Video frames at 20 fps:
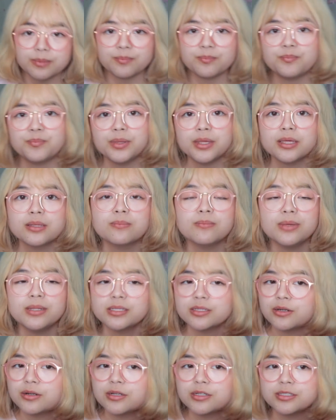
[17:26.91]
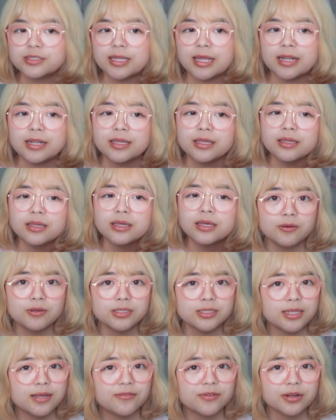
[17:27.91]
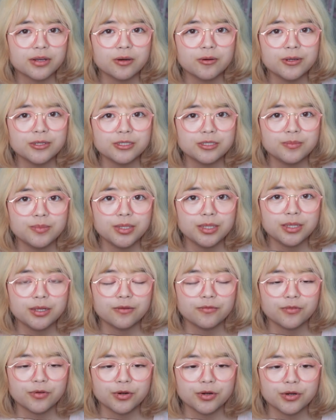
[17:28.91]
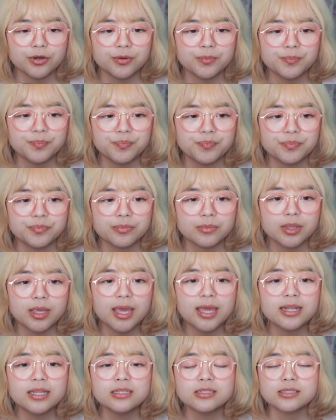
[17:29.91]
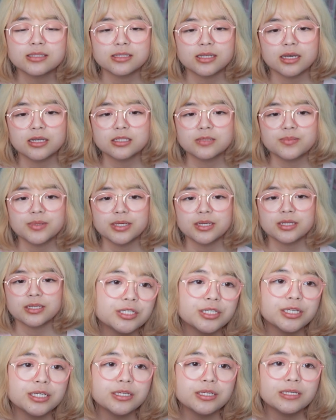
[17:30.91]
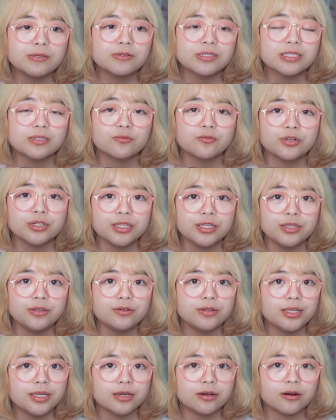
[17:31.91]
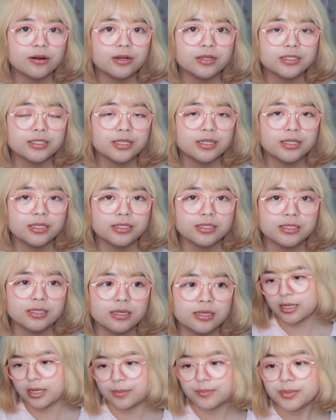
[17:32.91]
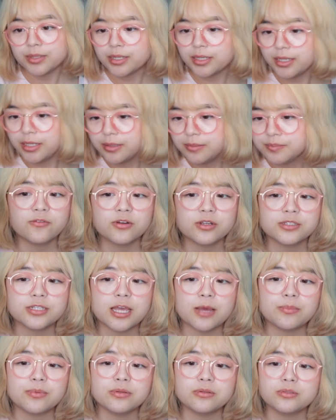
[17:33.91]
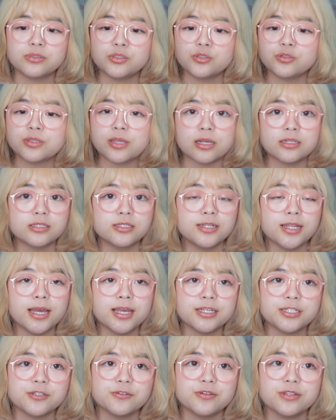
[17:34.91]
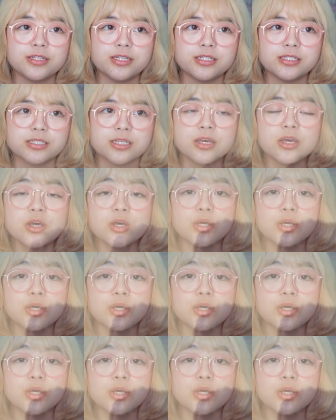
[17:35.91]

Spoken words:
a big misunderstanding, he was never going to be there for her. And it sucks because she was a really unique artist in his company. For example, in 2009, she released